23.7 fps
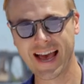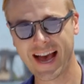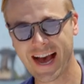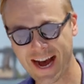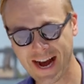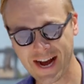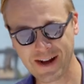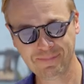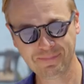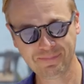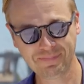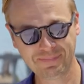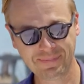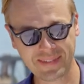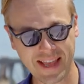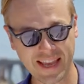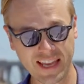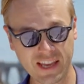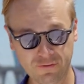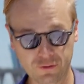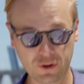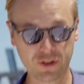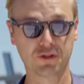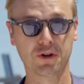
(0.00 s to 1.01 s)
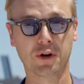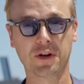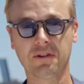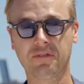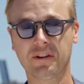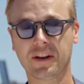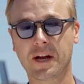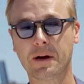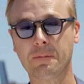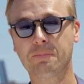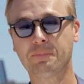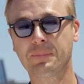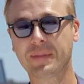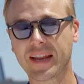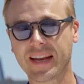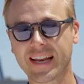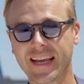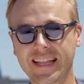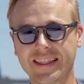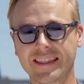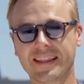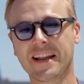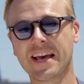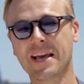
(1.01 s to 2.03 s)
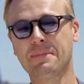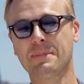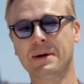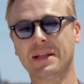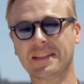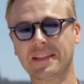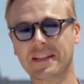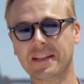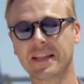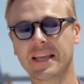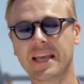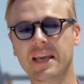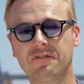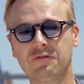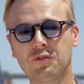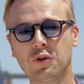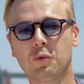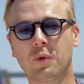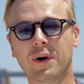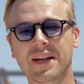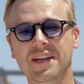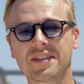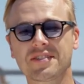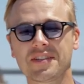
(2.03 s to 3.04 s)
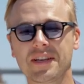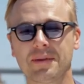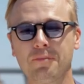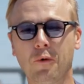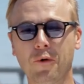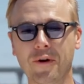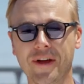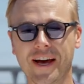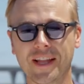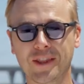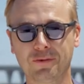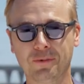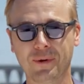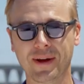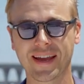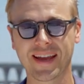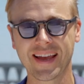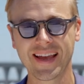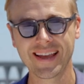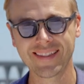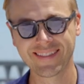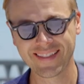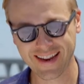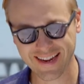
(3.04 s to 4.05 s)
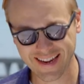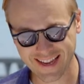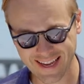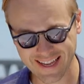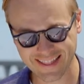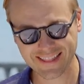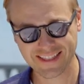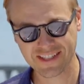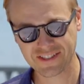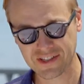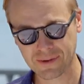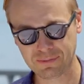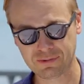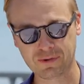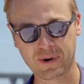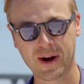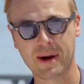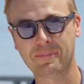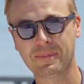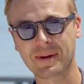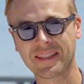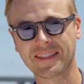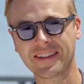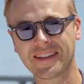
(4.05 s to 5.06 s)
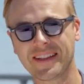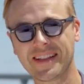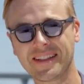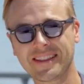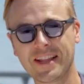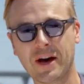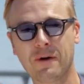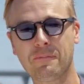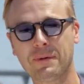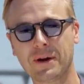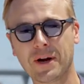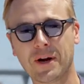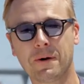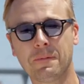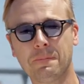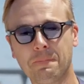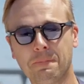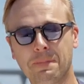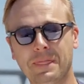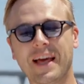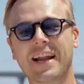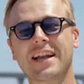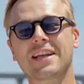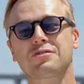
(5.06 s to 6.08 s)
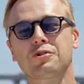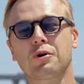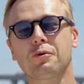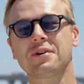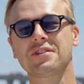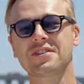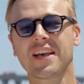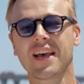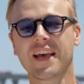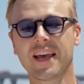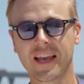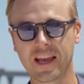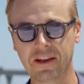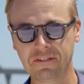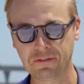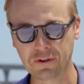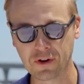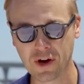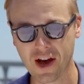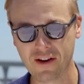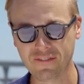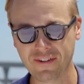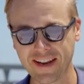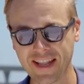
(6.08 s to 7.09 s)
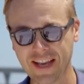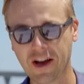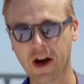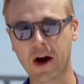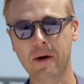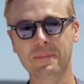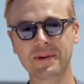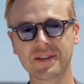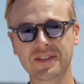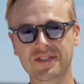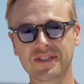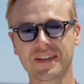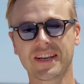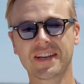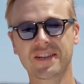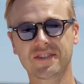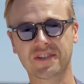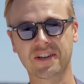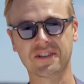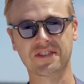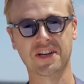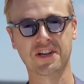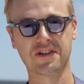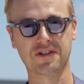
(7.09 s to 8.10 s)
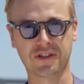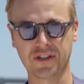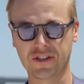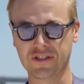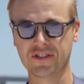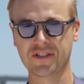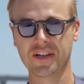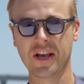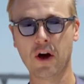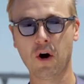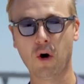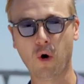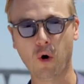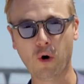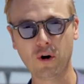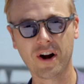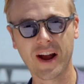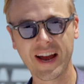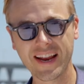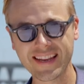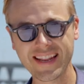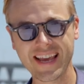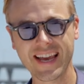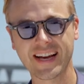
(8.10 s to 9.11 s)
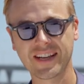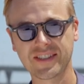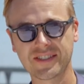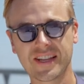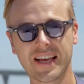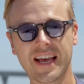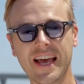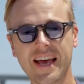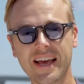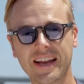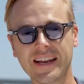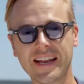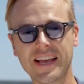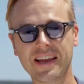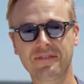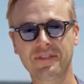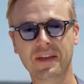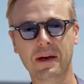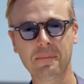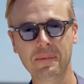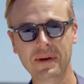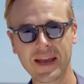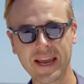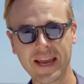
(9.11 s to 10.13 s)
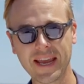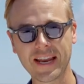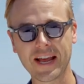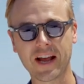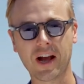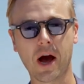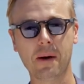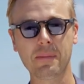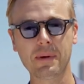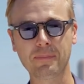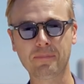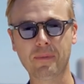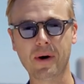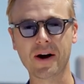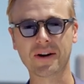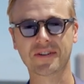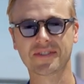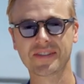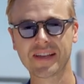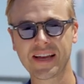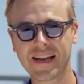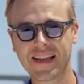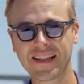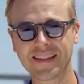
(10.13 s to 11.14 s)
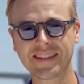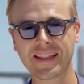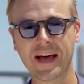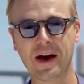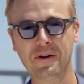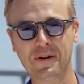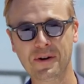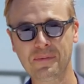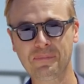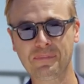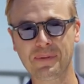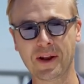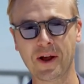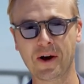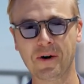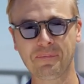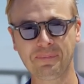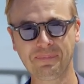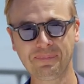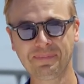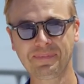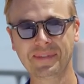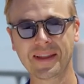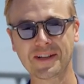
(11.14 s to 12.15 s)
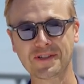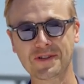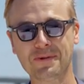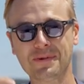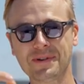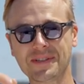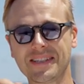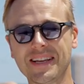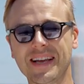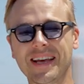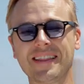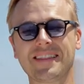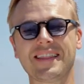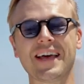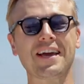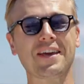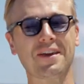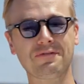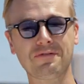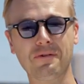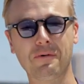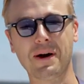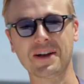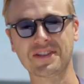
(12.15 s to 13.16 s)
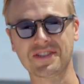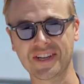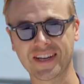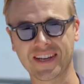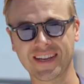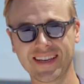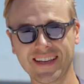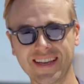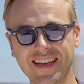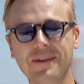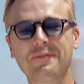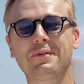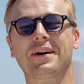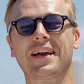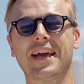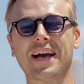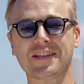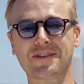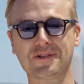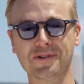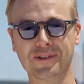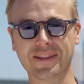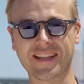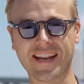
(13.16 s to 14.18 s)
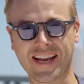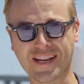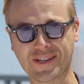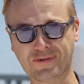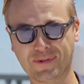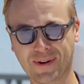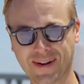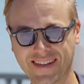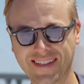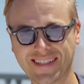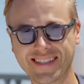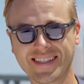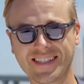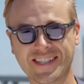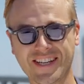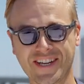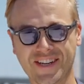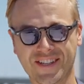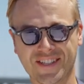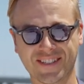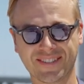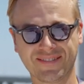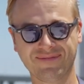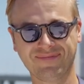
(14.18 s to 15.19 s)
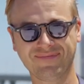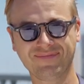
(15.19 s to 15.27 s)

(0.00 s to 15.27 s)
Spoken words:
If you enjoyed the video, then hit the like button. If you want to see more YachtWay, then hit the subscribe button down below. And as always, if you have any comments, suggestions, or ideas, leave them in a comment box down below. As always, thank you for watching. Catch you in the next one. Cheers.